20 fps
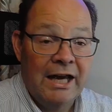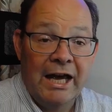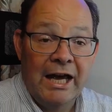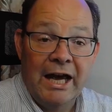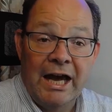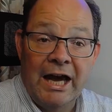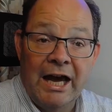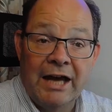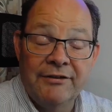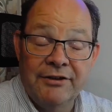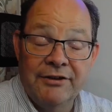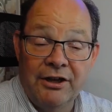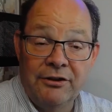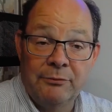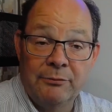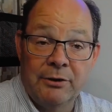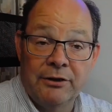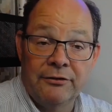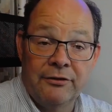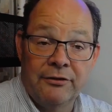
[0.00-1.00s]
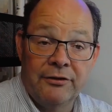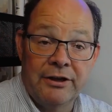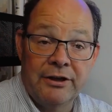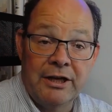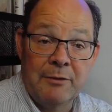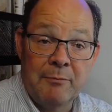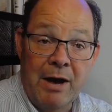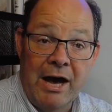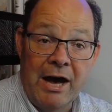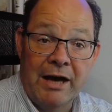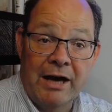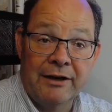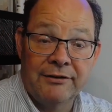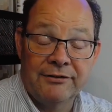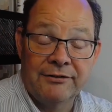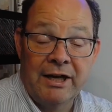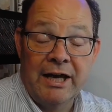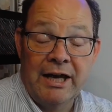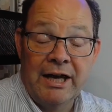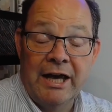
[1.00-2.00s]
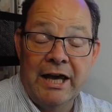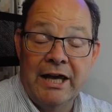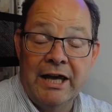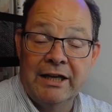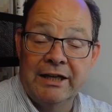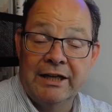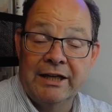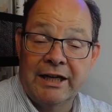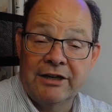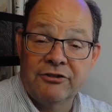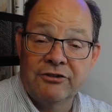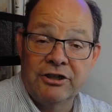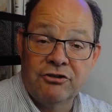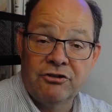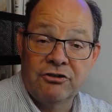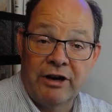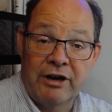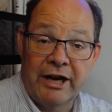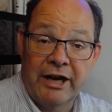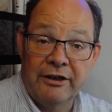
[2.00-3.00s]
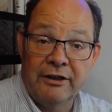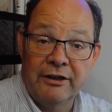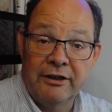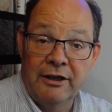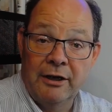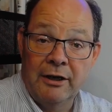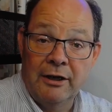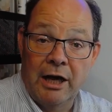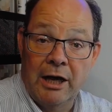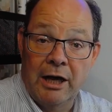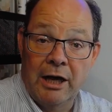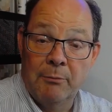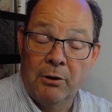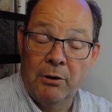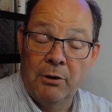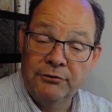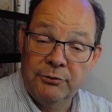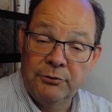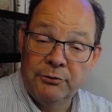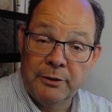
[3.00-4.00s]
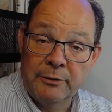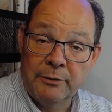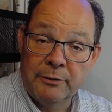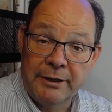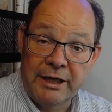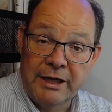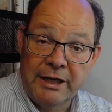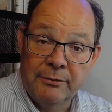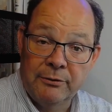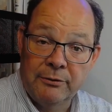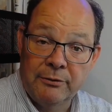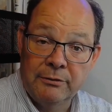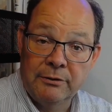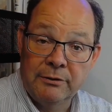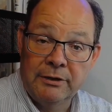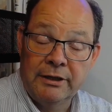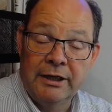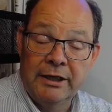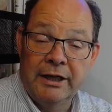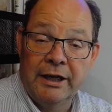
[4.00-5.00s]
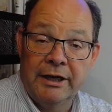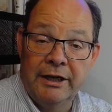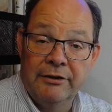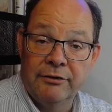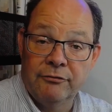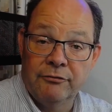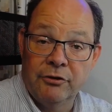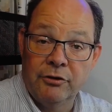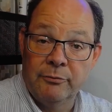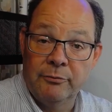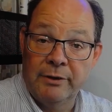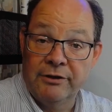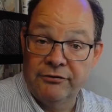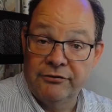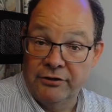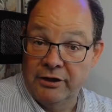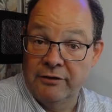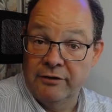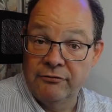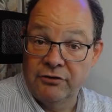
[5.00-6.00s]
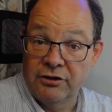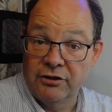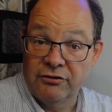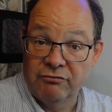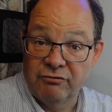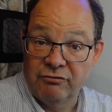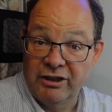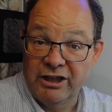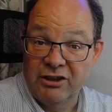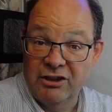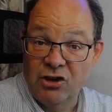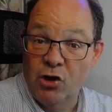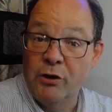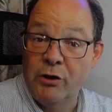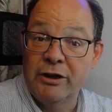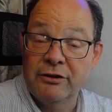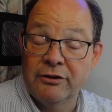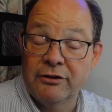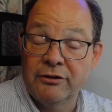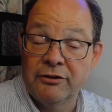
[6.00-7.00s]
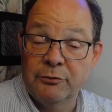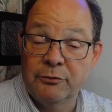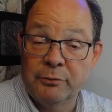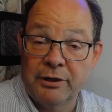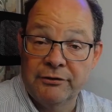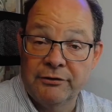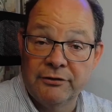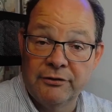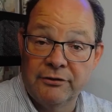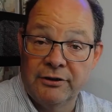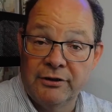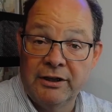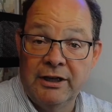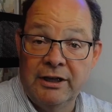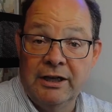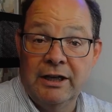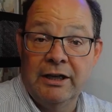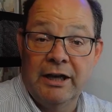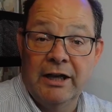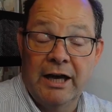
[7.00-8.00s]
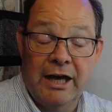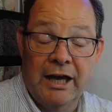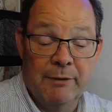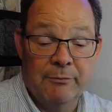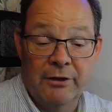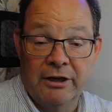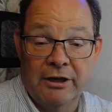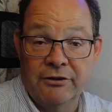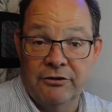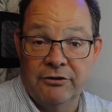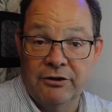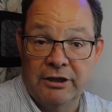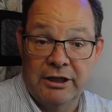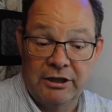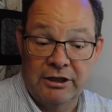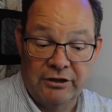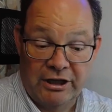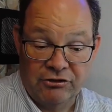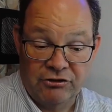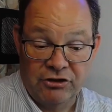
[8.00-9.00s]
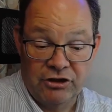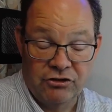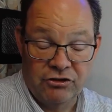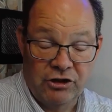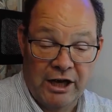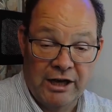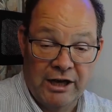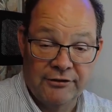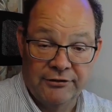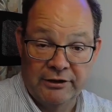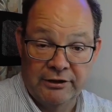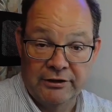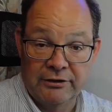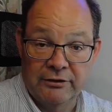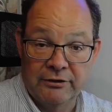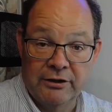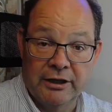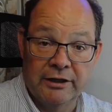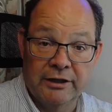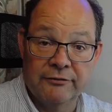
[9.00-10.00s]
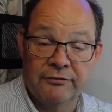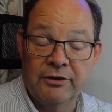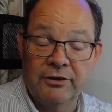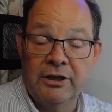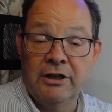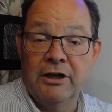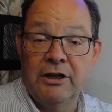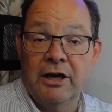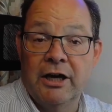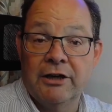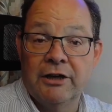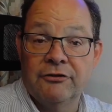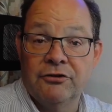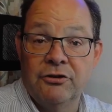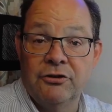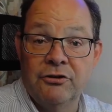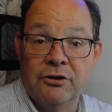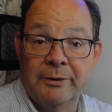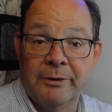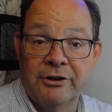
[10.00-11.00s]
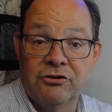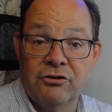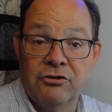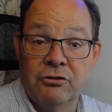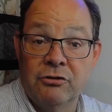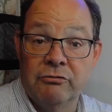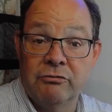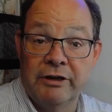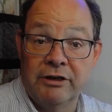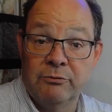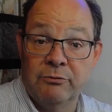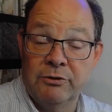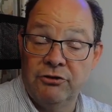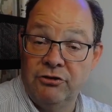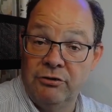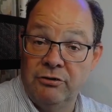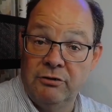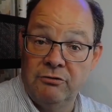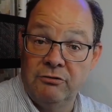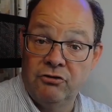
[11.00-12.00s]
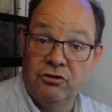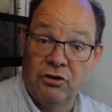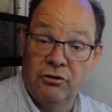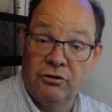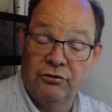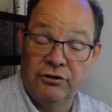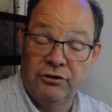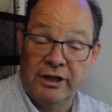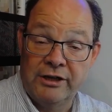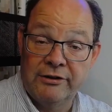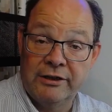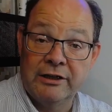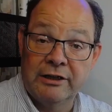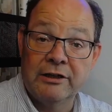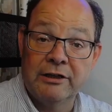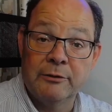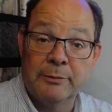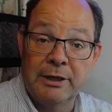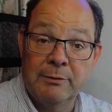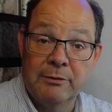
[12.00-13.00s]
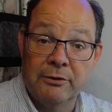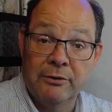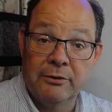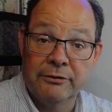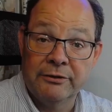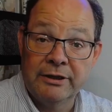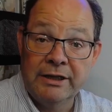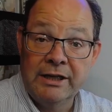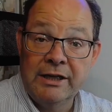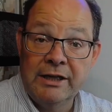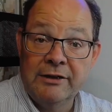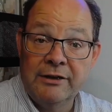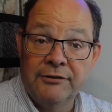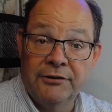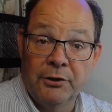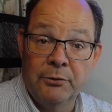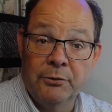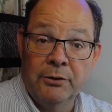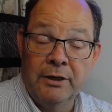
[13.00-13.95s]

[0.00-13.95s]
And the other one, the Max, it can actually track multiple people in the room instead of just really knowing that there's presence. And it actually has a little kind of two-dimensional grid which you can just see the little people on. So